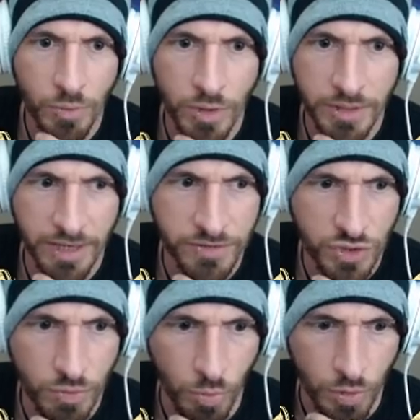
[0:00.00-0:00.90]
We only have
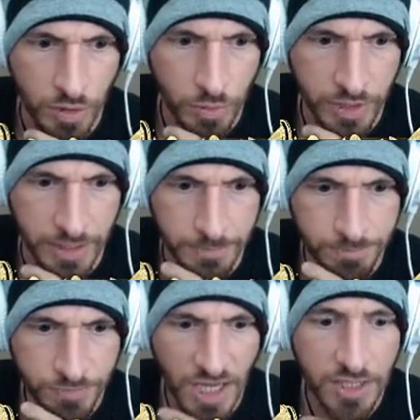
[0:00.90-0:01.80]
two more. Okay.
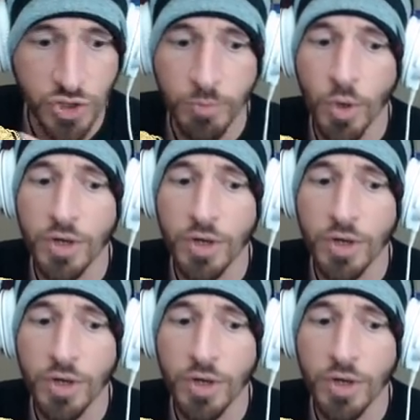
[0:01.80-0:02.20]
Uh, two more